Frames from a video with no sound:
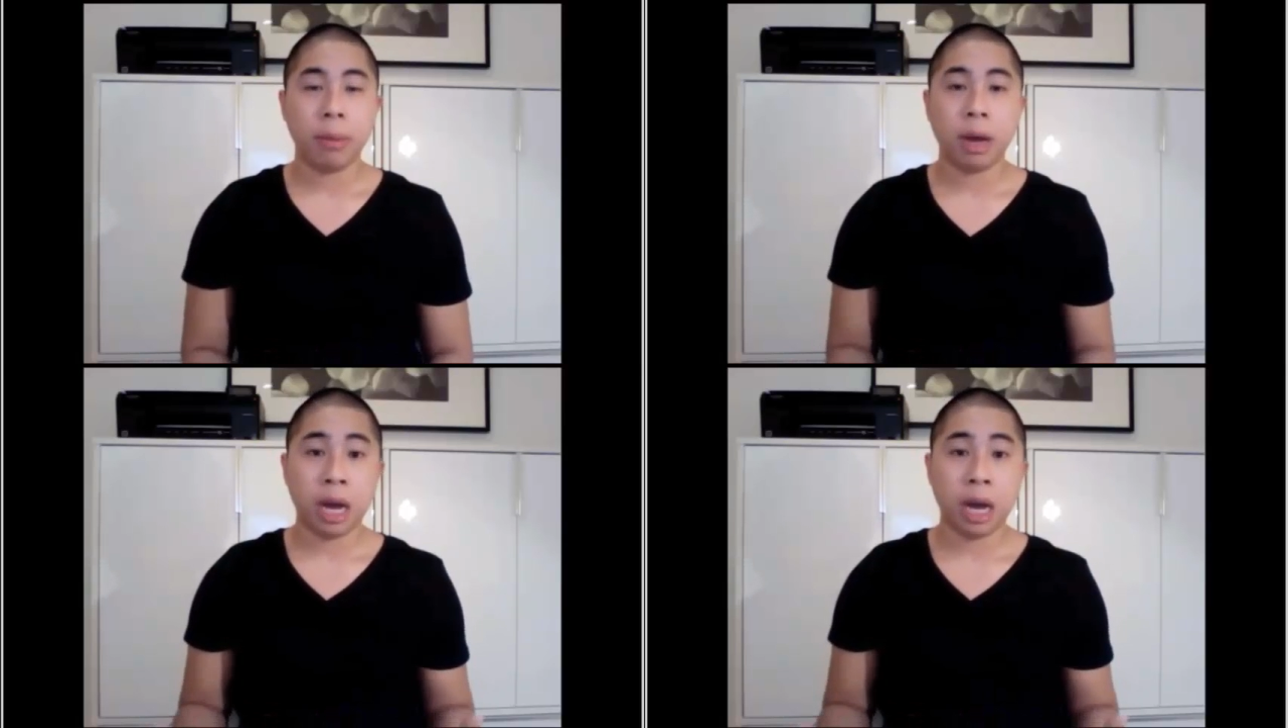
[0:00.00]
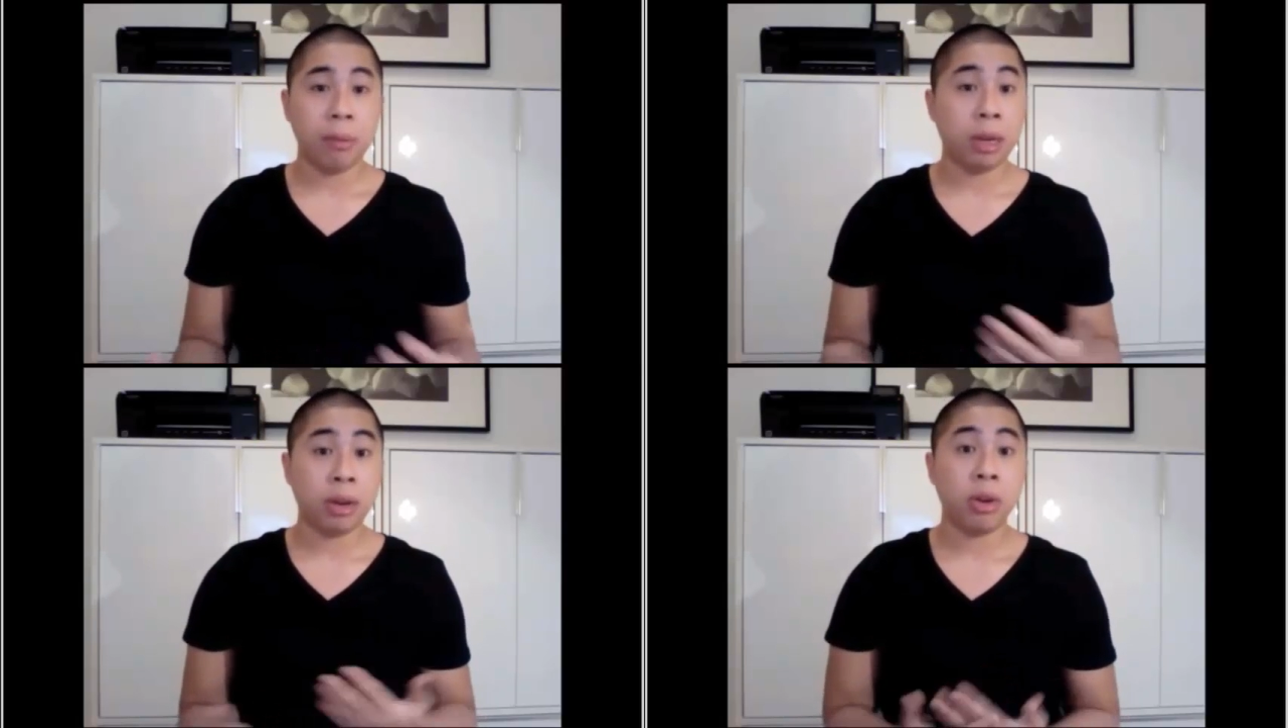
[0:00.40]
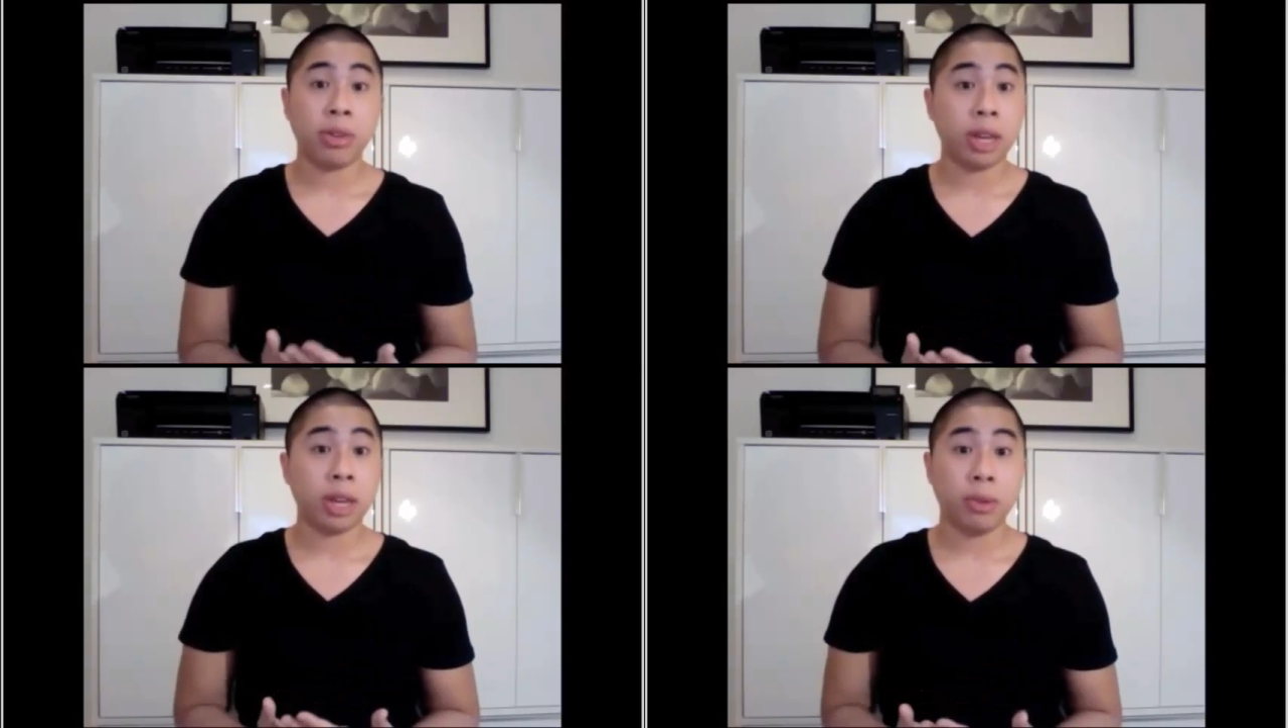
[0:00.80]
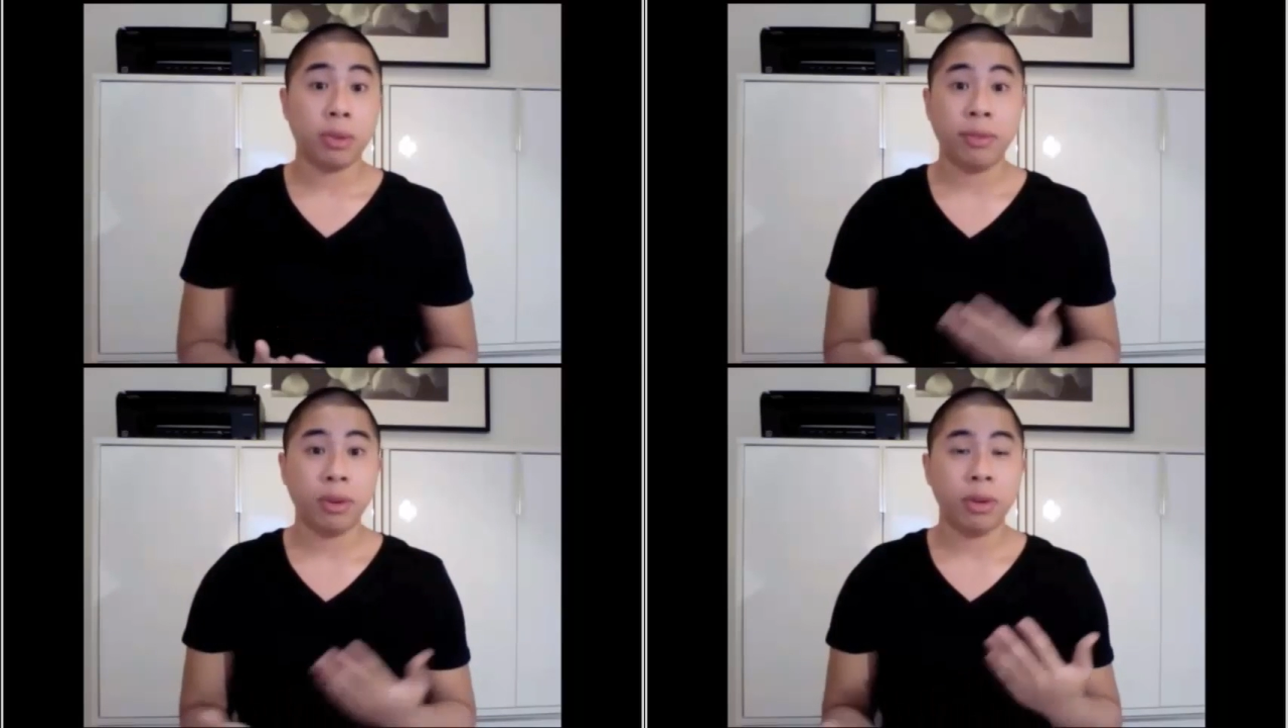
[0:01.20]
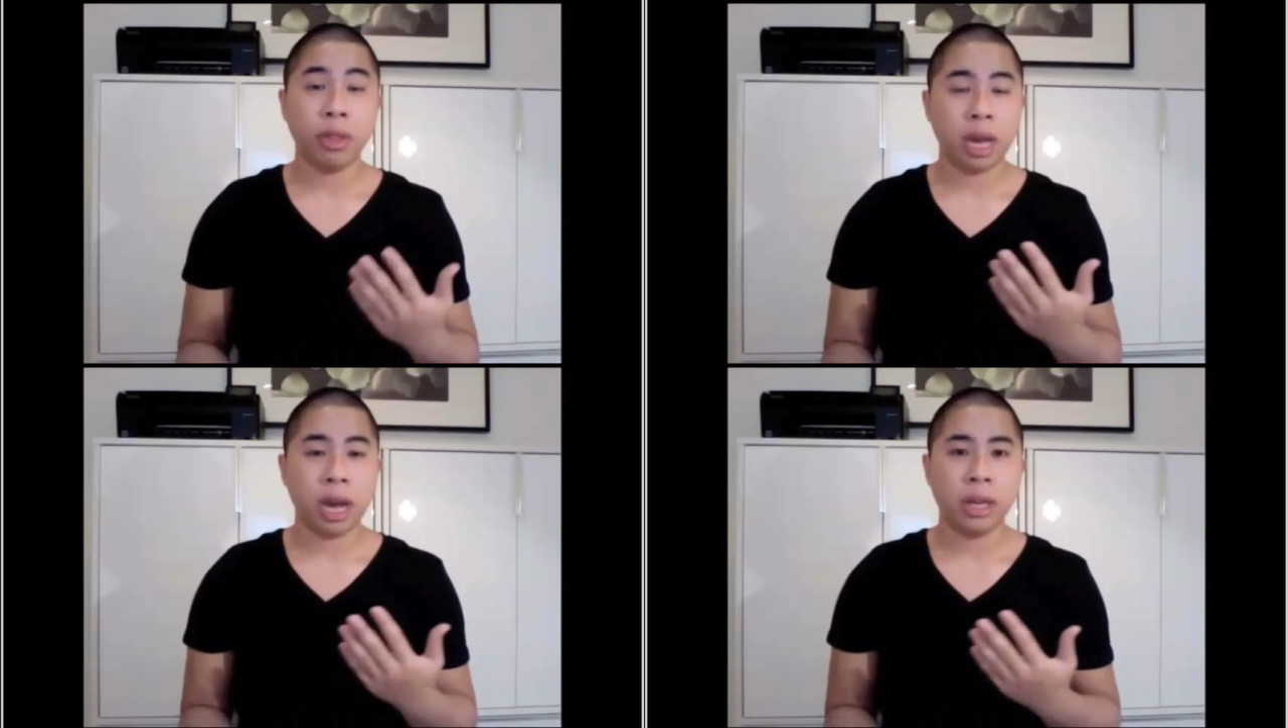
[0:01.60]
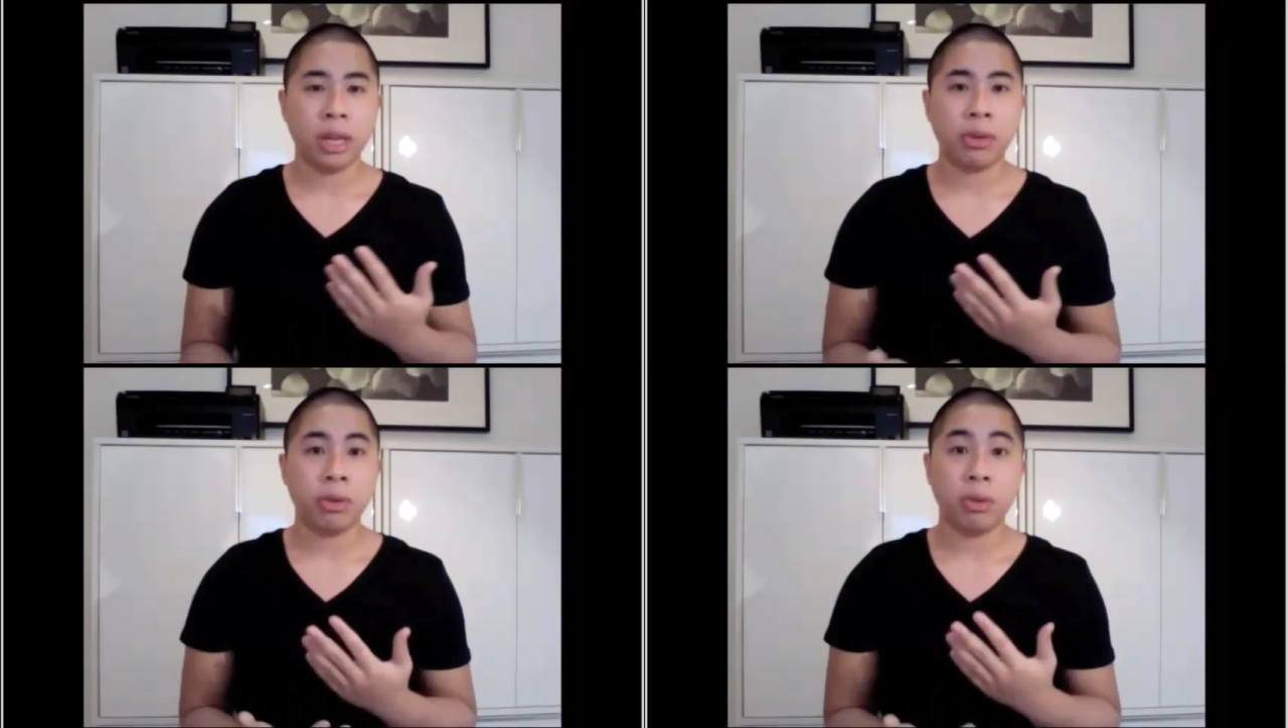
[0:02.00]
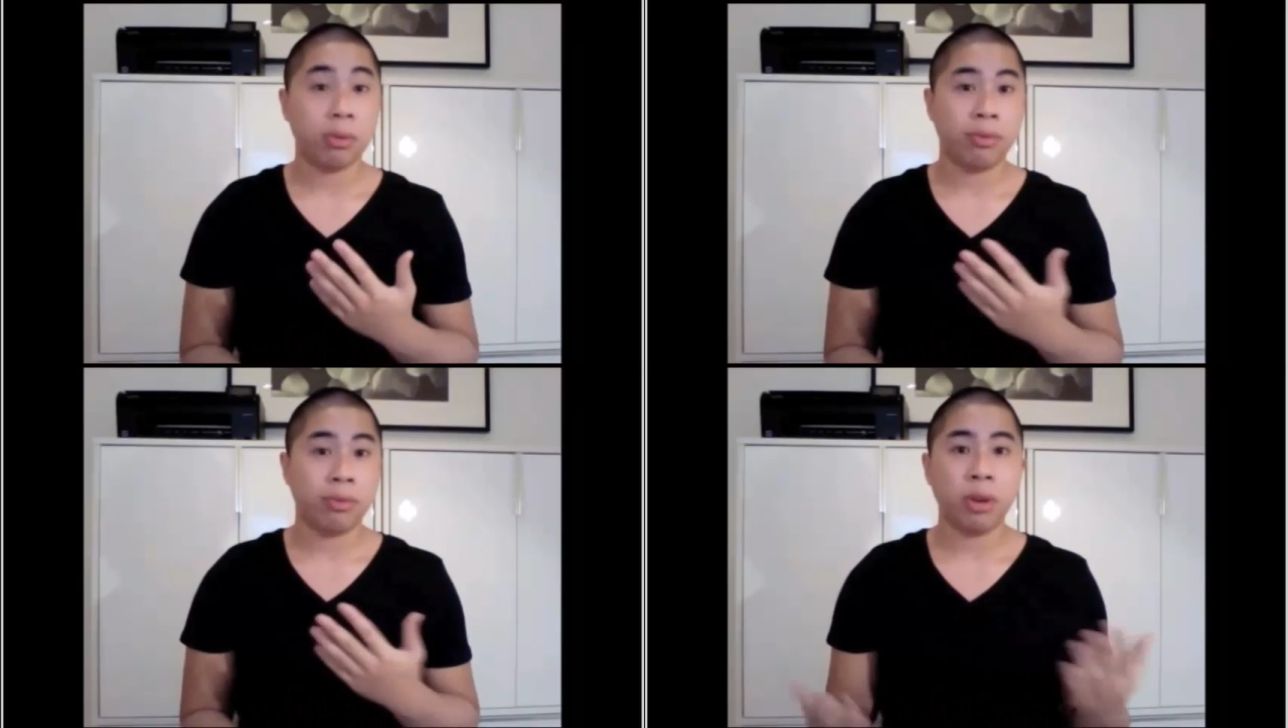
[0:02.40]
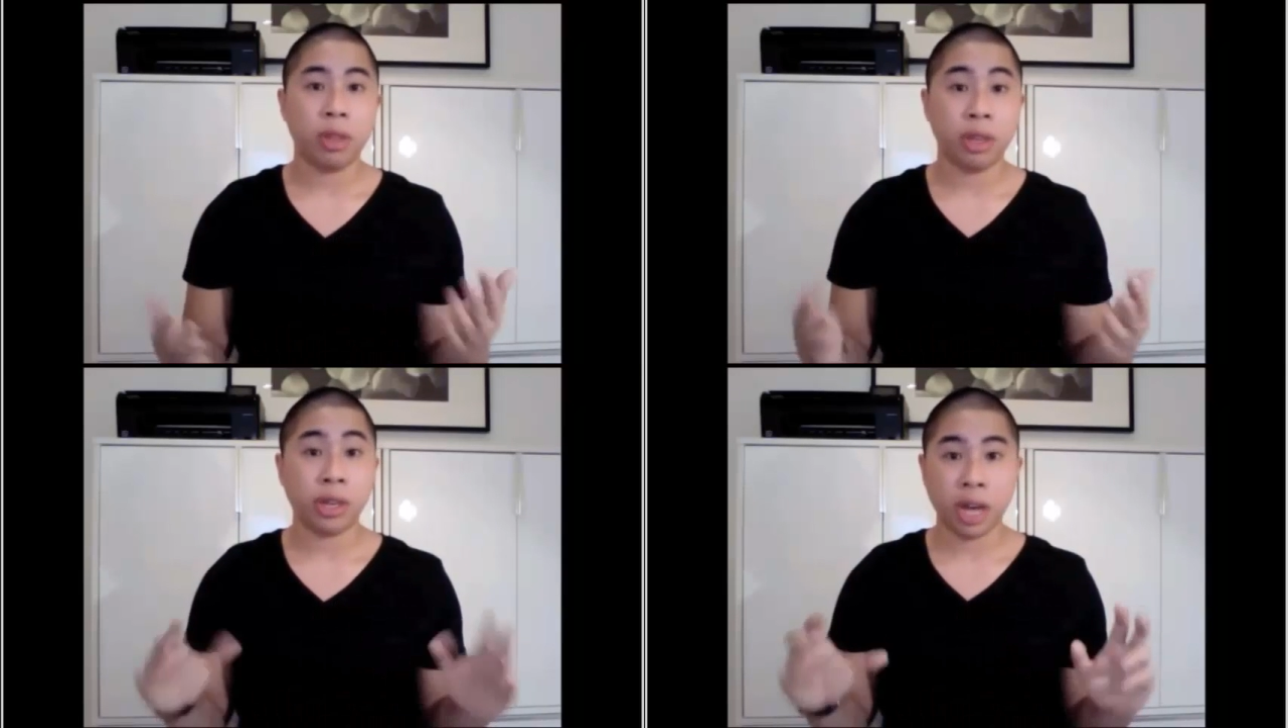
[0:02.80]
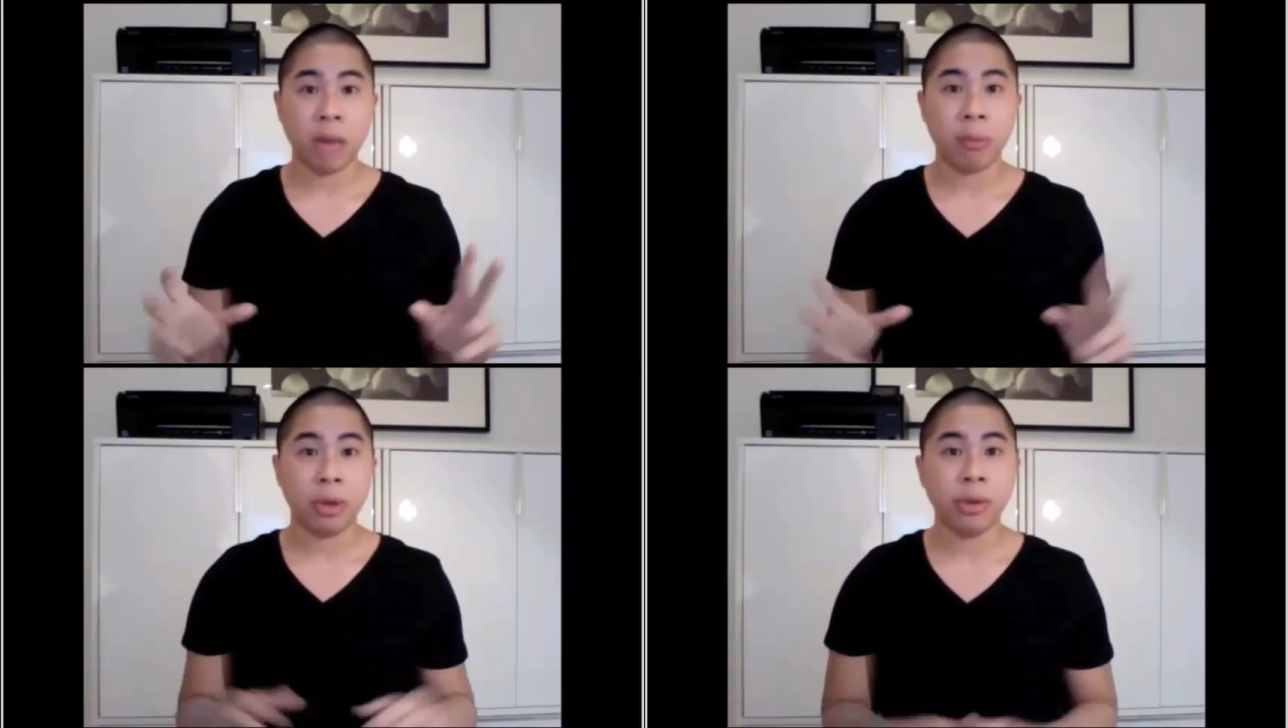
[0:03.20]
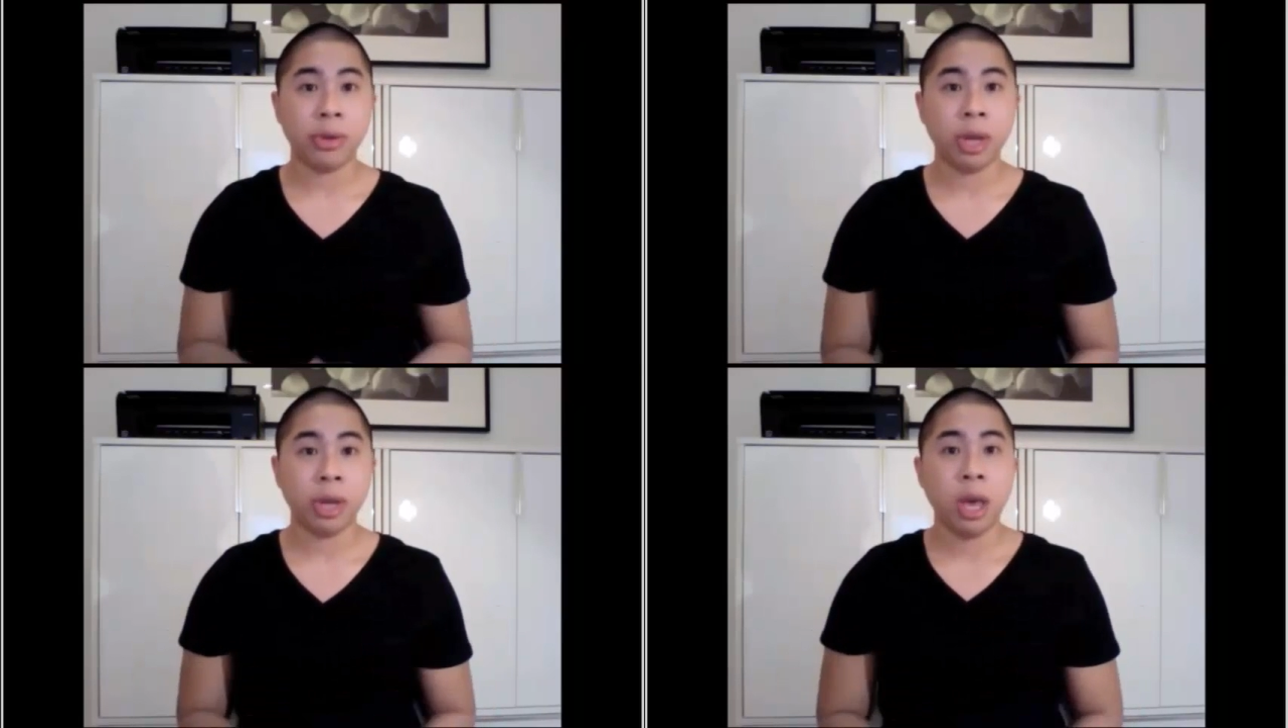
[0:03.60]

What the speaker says: I'm in contact with a few other guys, a few other snipers